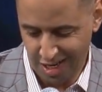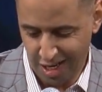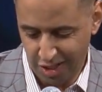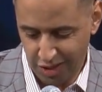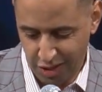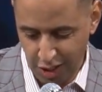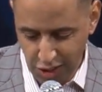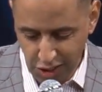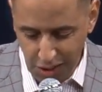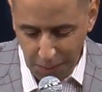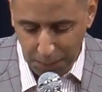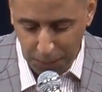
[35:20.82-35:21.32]

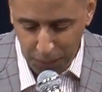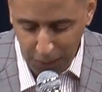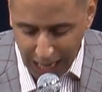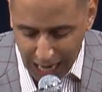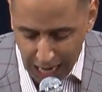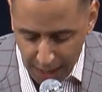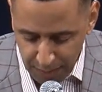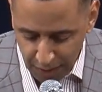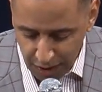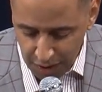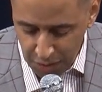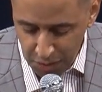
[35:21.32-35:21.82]
There's a
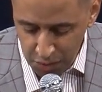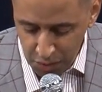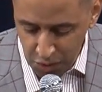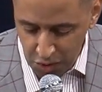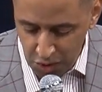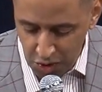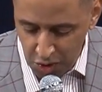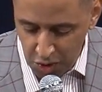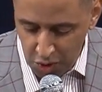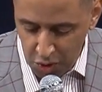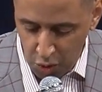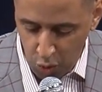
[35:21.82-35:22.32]
problem
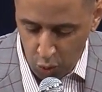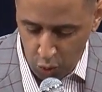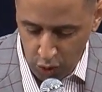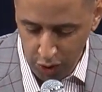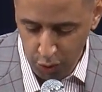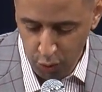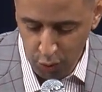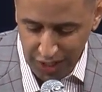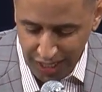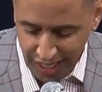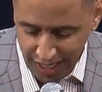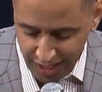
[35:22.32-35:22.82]
when
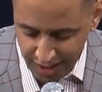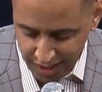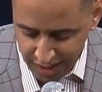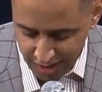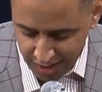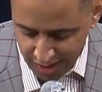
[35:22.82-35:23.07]
we